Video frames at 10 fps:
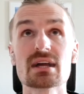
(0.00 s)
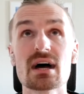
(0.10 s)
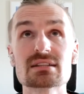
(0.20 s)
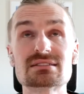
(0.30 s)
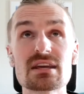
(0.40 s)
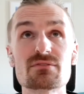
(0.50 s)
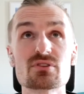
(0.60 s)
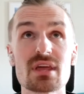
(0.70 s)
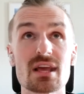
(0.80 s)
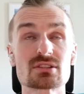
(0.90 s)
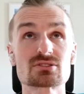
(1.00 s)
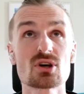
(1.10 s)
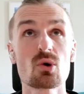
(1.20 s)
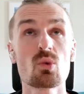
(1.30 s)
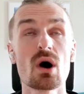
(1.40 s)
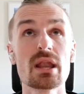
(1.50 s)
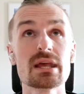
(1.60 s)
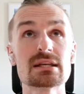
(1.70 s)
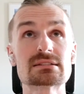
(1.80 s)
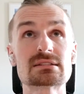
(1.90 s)
would say a few things so one
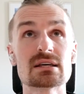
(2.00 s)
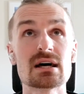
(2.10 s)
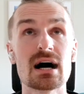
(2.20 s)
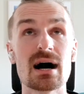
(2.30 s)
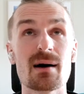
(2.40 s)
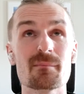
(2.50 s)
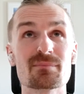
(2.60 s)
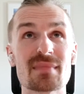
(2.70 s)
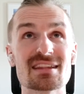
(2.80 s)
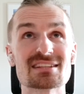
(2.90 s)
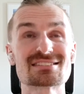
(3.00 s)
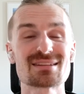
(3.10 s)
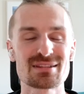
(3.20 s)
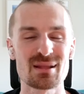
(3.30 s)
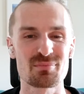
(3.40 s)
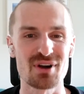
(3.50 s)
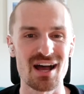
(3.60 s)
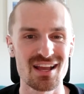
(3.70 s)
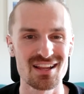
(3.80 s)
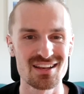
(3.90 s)
is um, and this is something that
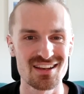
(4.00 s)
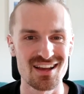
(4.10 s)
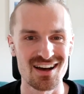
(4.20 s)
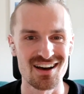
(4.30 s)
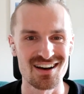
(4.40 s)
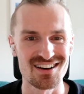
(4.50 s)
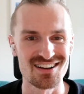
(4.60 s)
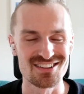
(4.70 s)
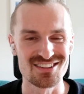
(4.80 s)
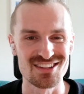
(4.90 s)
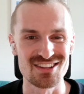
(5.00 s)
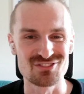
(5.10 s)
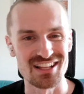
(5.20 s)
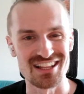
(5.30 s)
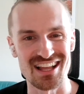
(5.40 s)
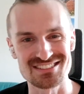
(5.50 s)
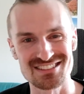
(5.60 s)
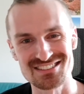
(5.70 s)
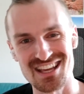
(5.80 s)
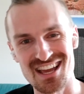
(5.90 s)
brian uh, really likes to
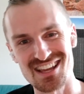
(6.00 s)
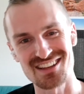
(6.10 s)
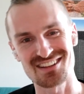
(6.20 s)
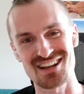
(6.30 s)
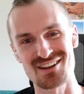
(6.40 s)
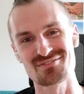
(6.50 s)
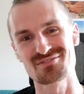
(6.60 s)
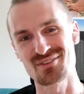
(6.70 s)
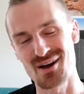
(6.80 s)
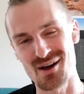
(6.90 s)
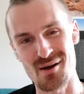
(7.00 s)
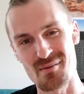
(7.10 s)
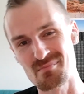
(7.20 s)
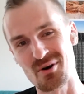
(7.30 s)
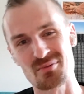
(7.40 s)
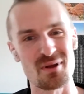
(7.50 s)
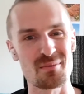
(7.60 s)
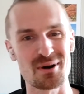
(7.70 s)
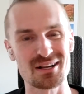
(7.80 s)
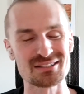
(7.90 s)
say kind of uh, in both bear
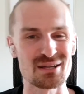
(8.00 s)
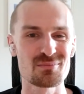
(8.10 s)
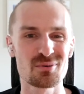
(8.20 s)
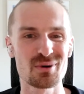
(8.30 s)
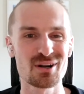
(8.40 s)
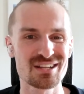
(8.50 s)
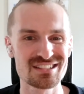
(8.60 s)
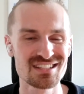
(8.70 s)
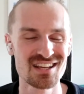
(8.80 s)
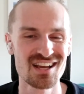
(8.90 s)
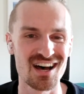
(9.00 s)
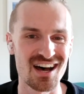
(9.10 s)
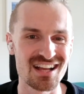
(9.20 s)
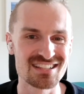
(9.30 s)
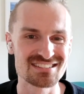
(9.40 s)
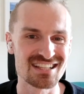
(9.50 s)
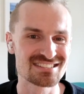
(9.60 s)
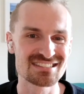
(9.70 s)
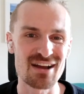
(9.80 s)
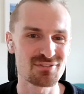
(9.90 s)
markets and bull markets uh, is it's
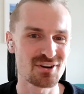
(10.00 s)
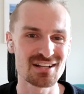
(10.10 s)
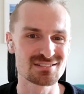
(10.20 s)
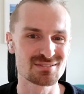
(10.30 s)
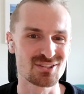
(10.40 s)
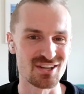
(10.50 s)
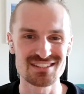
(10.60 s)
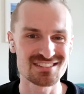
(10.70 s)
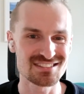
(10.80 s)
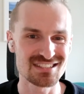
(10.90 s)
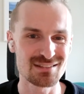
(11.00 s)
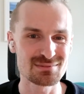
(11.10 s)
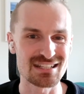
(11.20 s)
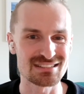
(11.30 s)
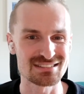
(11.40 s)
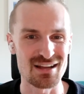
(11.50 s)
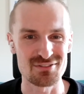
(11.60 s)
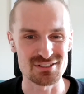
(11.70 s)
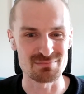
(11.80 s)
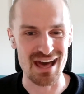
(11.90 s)
never as good as it seems and it's never as
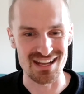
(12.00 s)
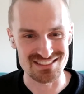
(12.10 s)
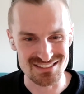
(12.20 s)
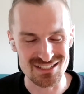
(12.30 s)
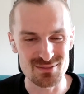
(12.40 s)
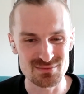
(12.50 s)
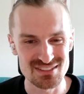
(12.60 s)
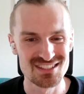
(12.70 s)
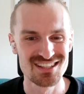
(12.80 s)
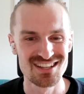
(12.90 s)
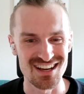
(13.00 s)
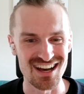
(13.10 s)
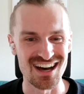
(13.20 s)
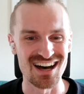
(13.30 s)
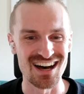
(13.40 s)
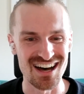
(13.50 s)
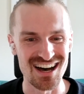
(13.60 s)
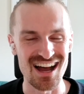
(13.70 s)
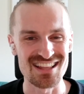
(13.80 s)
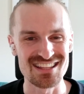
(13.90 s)
bad as it seems uh, I
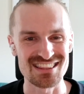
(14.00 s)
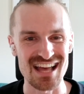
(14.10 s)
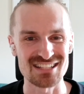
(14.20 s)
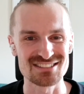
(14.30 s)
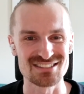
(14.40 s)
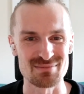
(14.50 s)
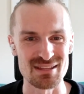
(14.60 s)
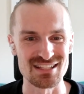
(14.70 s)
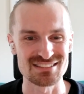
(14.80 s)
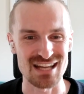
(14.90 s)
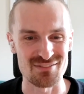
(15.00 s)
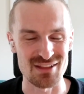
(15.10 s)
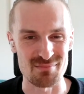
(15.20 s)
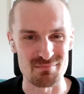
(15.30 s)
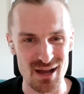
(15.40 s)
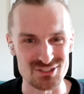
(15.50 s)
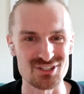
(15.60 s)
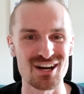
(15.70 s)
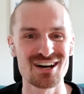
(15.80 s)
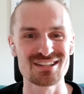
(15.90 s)
think that's been this kind of like mantra
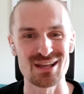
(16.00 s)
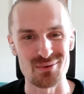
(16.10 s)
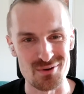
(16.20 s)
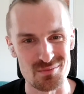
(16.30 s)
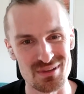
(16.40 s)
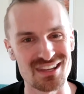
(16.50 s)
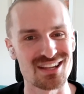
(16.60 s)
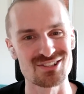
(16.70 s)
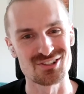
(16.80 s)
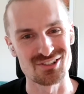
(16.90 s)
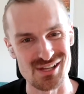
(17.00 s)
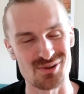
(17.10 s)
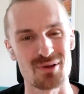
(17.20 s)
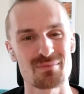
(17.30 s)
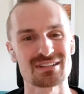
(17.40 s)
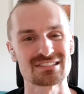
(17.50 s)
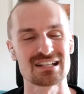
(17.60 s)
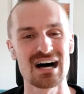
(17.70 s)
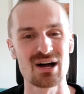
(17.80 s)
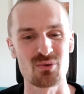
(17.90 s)
that we repeat internally at Coinbase a
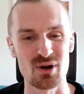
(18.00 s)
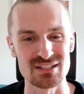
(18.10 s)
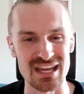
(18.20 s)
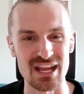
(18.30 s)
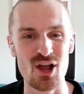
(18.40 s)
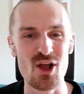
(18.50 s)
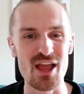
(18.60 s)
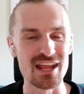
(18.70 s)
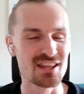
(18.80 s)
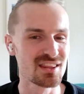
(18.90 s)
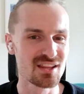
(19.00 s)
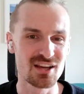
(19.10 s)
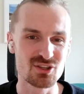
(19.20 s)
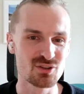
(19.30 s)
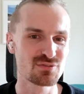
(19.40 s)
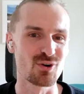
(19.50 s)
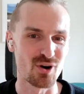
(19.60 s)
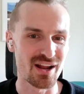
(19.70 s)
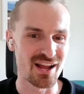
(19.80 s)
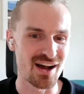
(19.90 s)
lot, where it's like in the
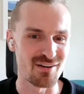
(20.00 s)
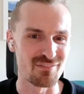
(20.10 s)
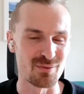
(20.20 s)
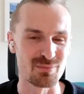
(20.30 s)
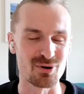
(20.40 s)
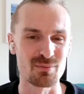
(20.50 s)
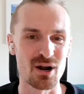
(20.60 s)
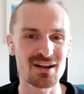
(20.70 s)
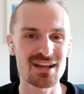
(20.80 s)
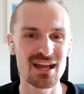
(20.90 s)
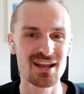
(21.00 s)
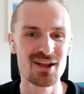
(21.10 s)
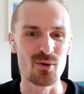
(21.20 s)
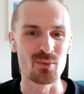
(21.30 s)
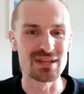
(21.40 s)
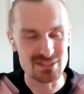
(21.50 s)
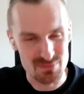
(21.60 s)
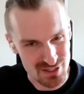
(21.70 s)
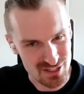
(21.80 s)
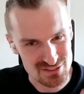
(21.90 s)
euphoria of the bull market, we need to bring
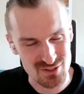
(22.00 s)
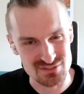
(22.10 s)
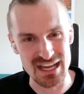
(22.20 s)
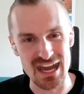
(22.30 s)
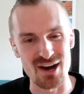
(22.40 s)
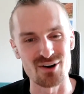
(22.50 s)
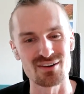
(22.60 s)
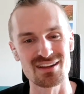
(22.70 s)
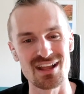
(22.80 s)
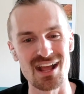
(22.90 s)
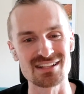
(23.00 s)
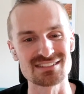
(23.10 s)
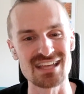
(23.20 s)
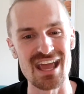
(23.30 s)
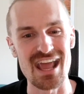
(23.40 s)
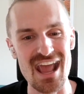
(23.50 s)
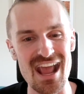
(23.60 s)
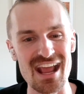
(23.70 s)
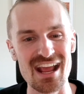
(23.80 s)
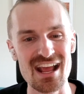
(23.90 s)
ourselves down and say, hey,
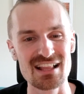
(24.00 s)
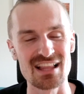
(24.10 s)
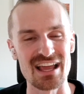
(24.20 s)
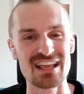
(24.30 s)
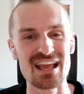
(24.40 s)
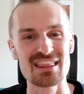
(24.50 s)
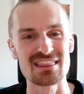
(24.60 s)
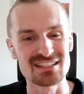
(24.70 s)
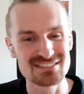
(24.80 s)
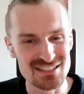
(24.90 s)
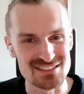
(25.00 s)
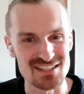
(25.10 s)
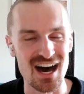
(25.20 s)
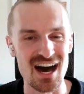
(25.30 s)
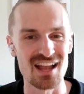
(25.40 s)
like this is not